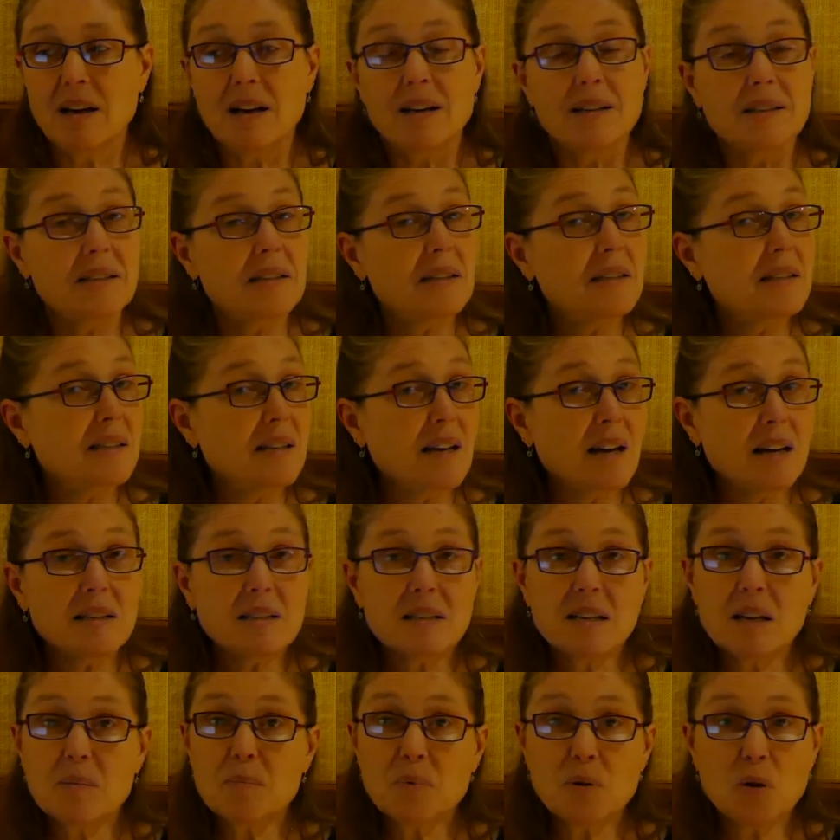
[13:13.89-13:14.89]

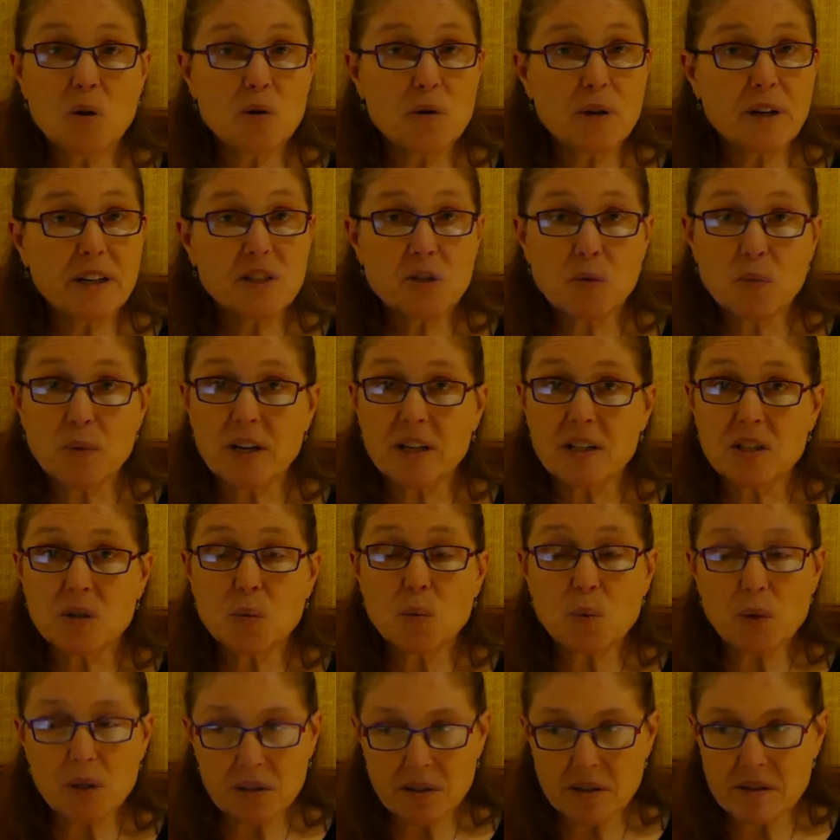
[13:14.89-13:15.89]
Success and progress rates
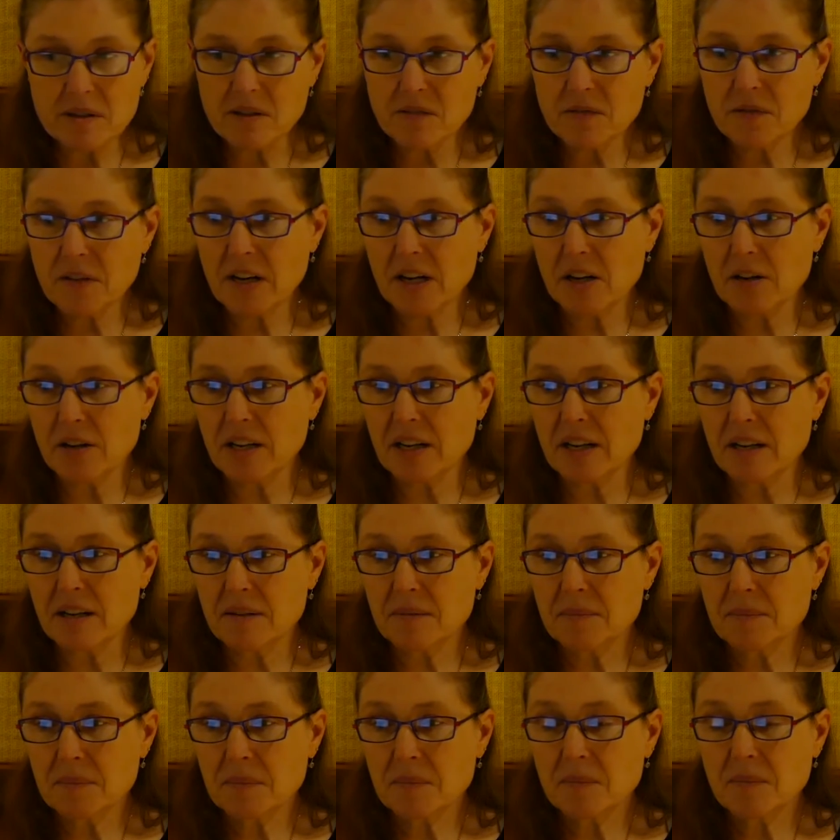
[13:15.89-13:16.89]
will still vary.
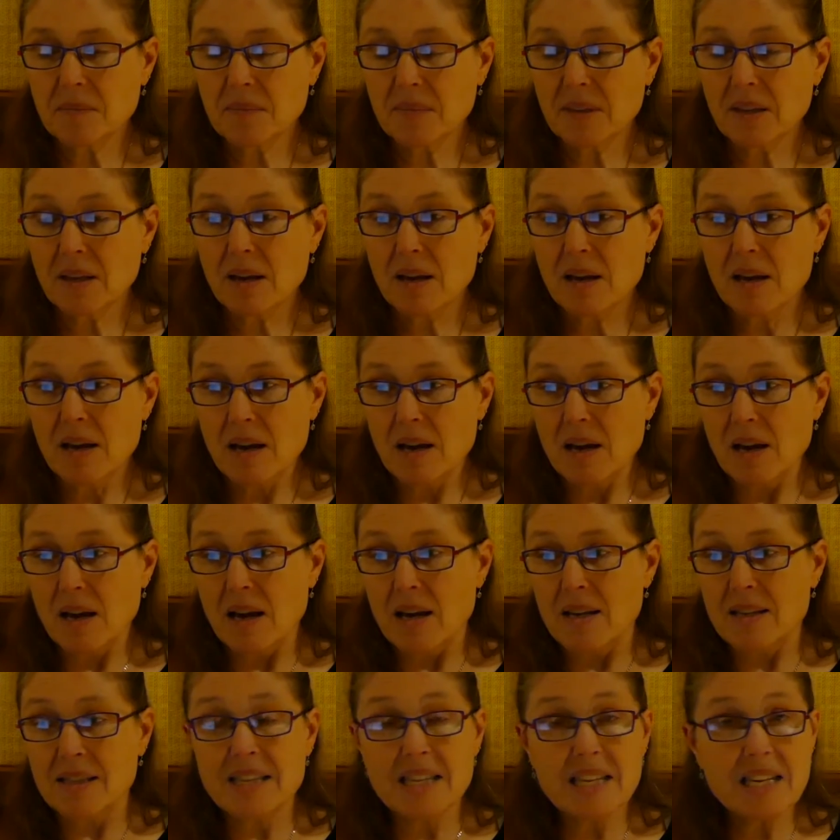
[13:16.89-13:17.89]

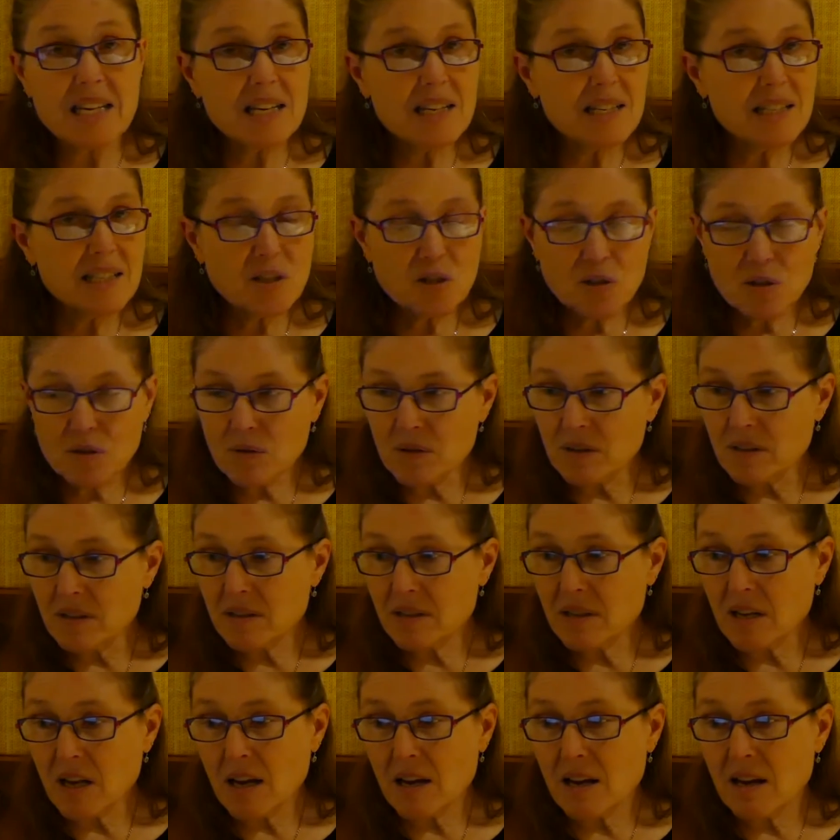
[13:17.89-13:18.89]
These
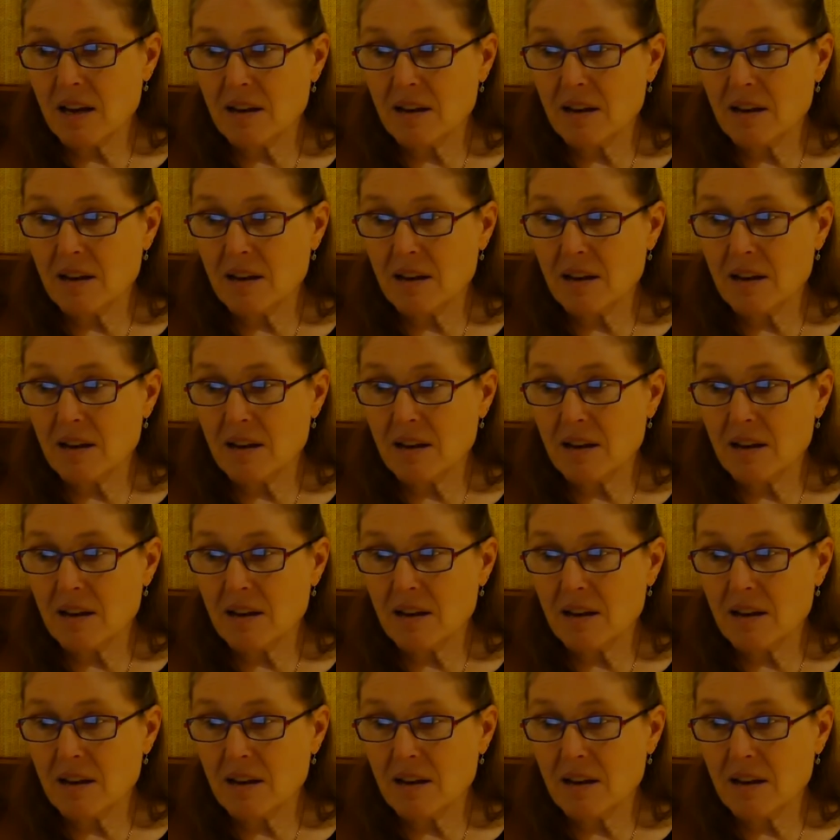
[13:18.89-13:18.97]
statements